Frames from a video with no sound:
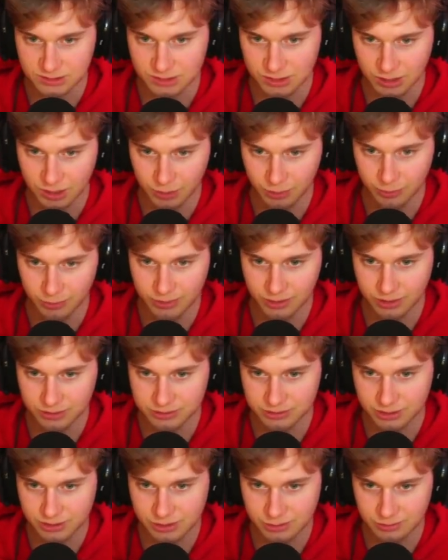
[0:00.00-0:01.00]
Oh, we
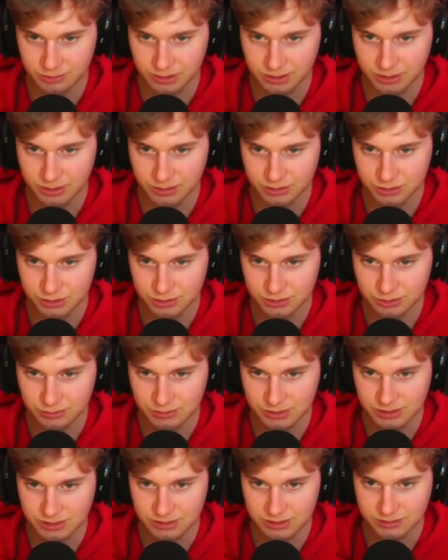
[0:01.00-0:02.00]
also got somebody else shooting
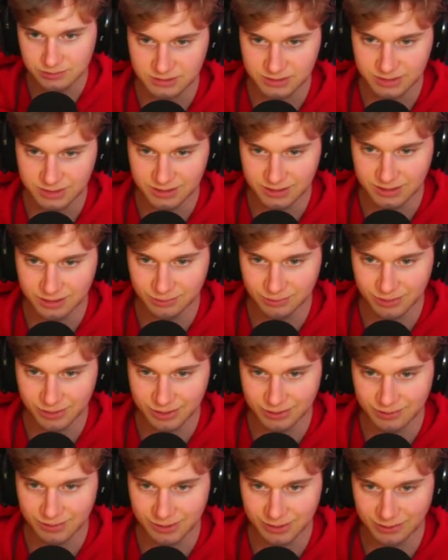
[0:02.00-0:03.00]
me. Yeah, come on,
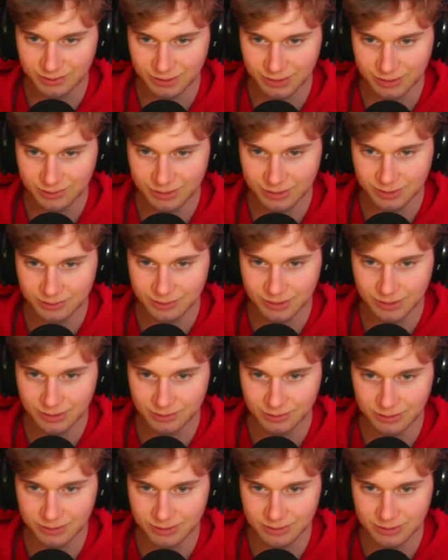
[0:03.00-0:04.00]
come on, come on, come on, come on,
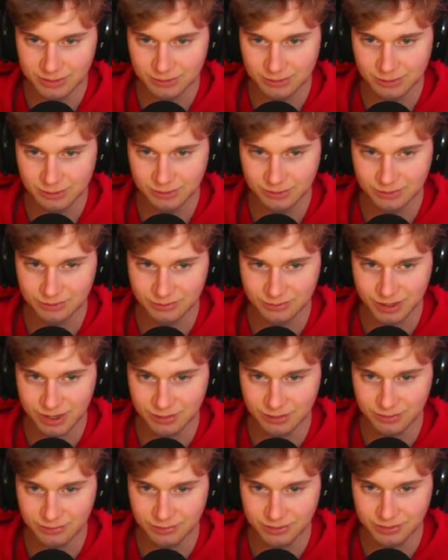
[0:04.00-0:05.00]
come on. This would be
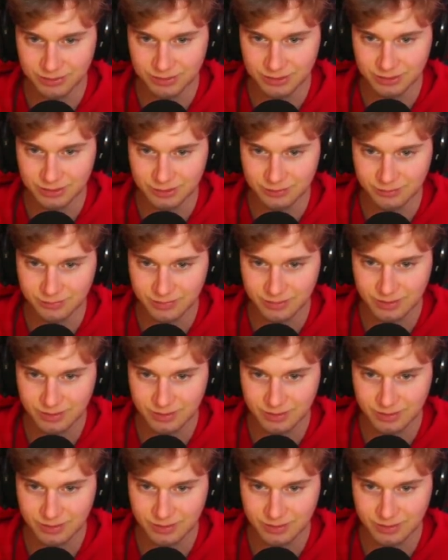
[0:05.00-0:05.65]
very fun to kill him.